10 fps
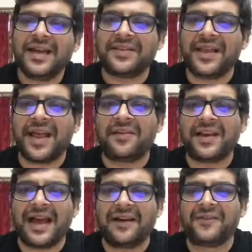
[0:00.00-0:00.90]
And then I
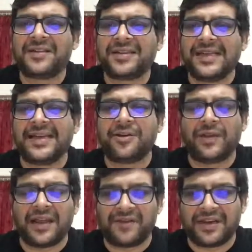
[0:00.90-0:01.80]
will have 3 into
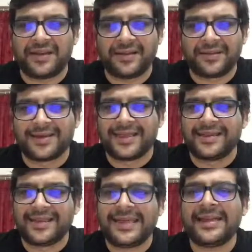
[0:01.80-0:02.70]
11 is
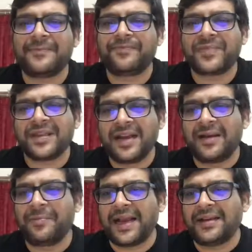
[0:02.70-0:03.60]
33.
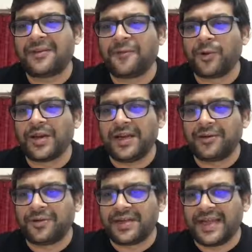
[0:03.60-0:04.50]
And minus 4
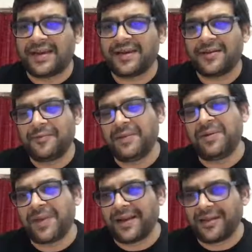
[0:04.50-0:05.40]
into 10 will be
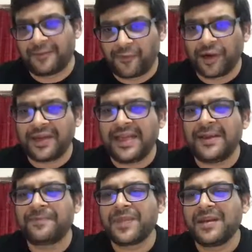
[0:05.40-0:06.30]
minus 40.
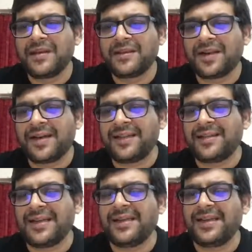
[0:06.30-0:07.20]

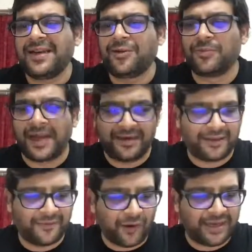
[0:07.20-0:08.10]
33 into
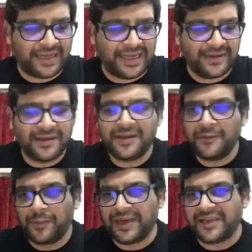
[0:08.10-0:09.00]
minus 40
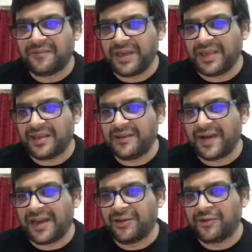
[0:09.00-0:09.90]
will give me the
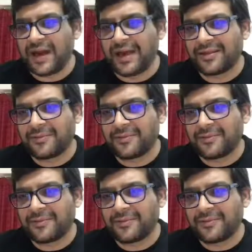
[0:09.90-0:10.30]
value as